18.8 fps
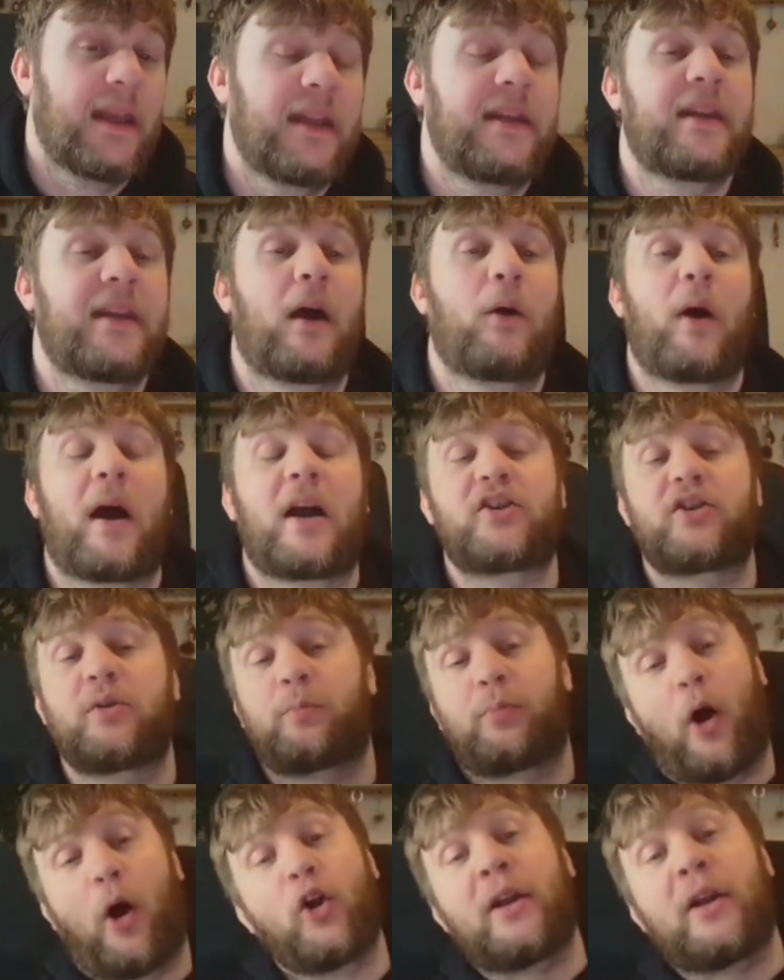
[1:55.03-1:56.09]
Now, I
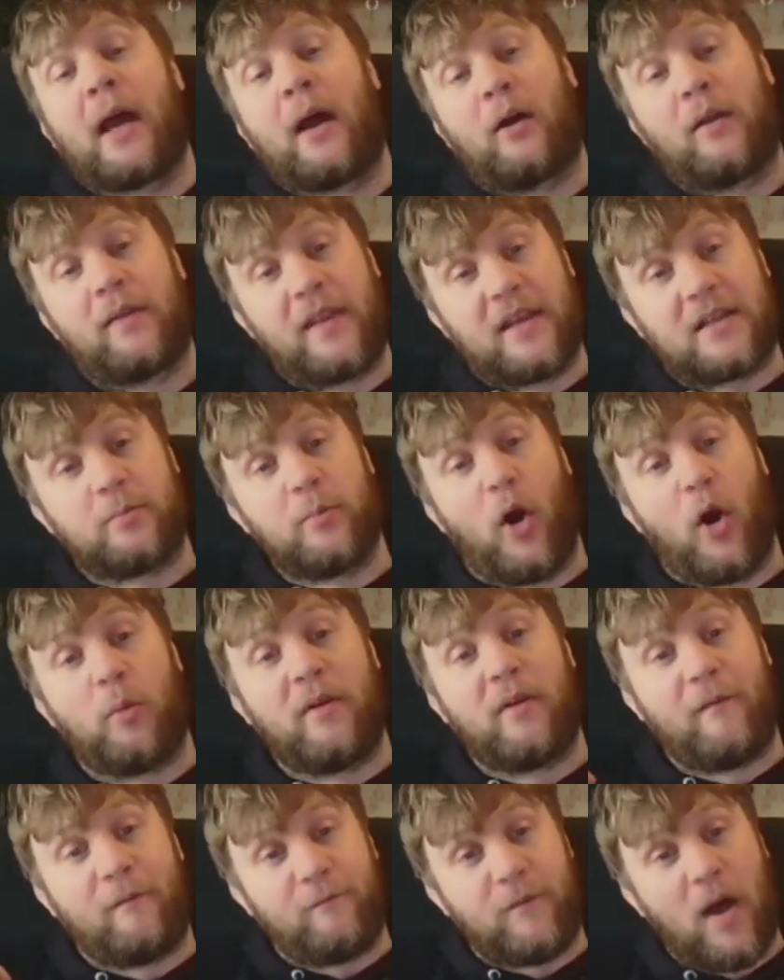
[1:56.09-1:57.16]
should point out at this
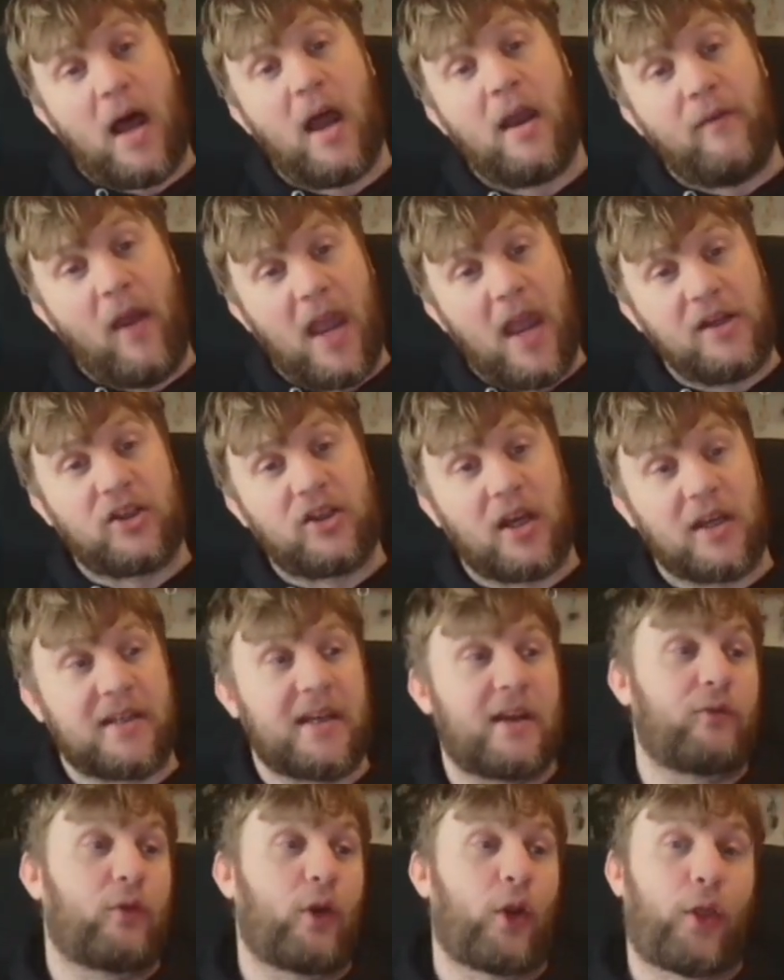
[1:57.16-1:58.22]
moment,
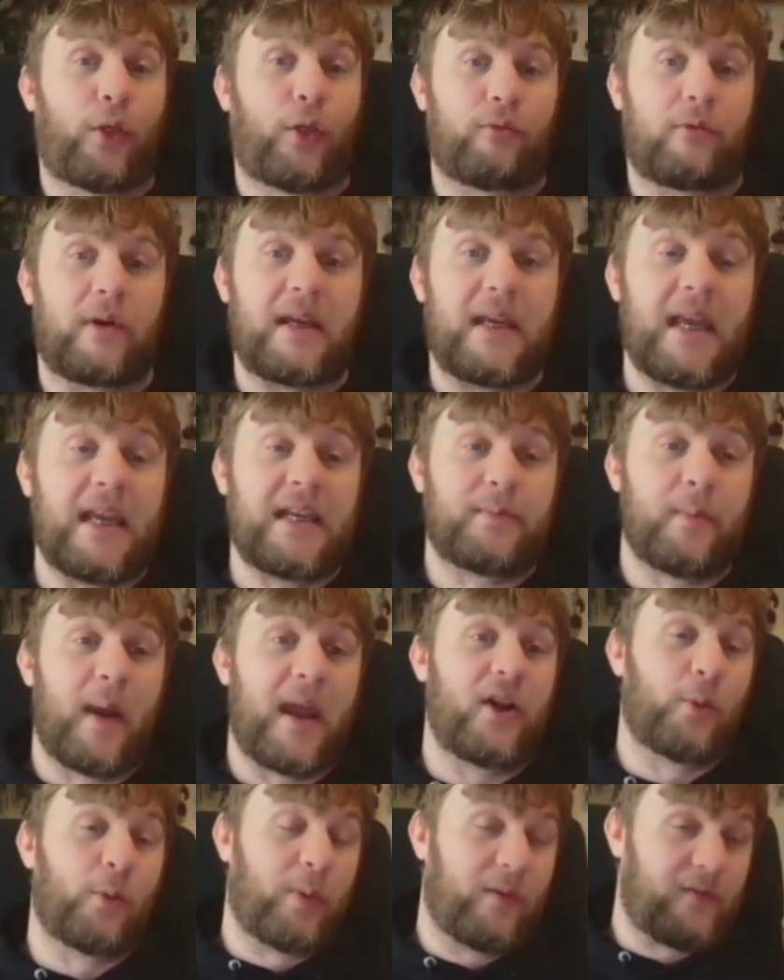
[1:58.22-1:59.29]
5HR03 is
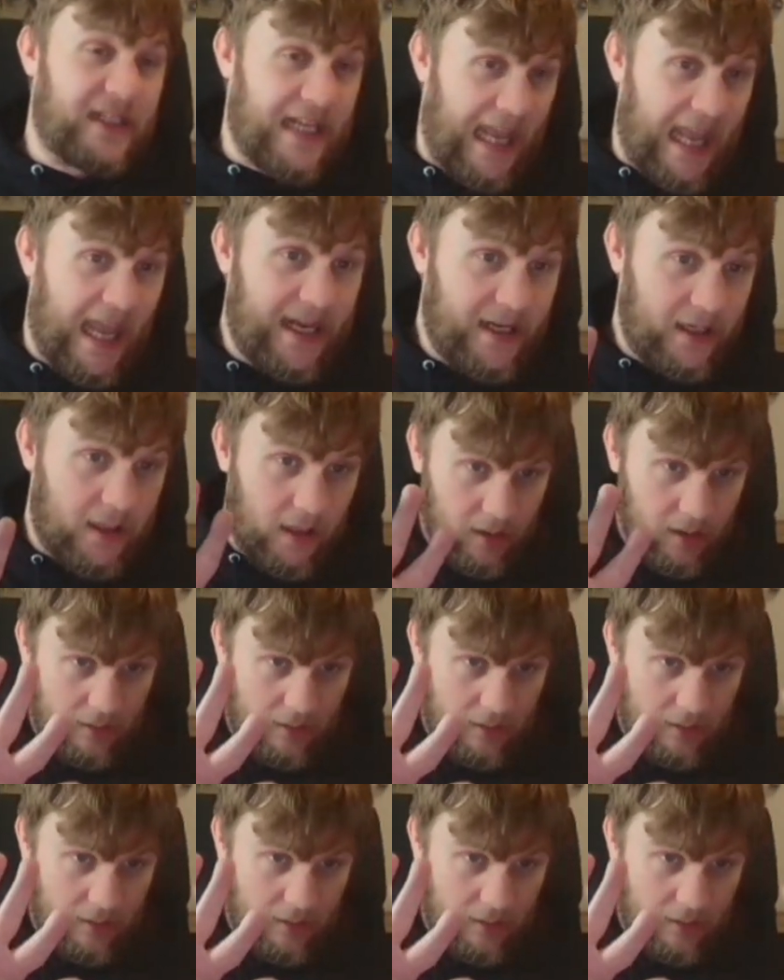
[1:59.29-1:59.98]
made up of 10